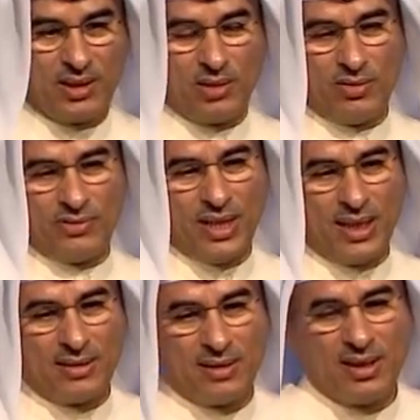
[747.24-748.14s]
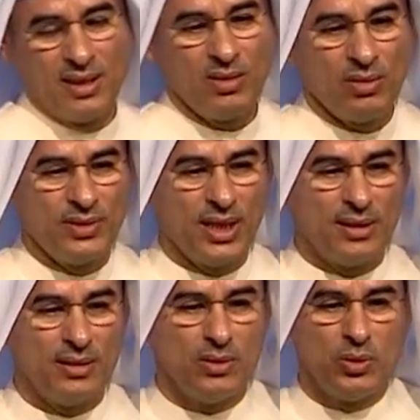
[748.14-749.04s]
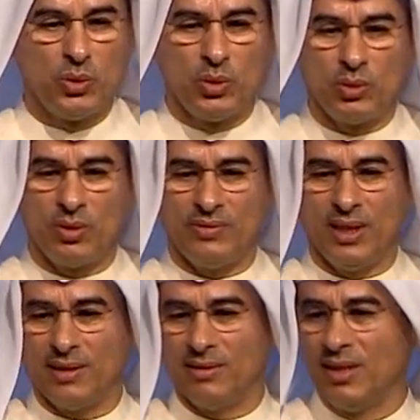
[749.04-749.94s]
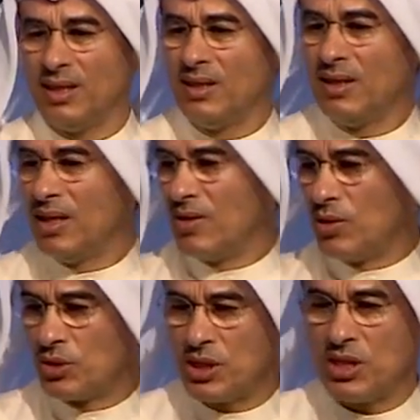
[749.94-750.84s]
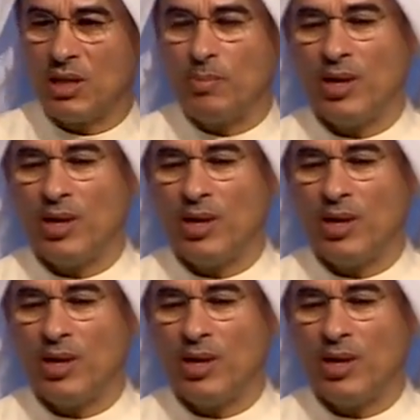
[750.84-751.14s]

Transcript: you know, we've done, we've done noon, we've done the logistic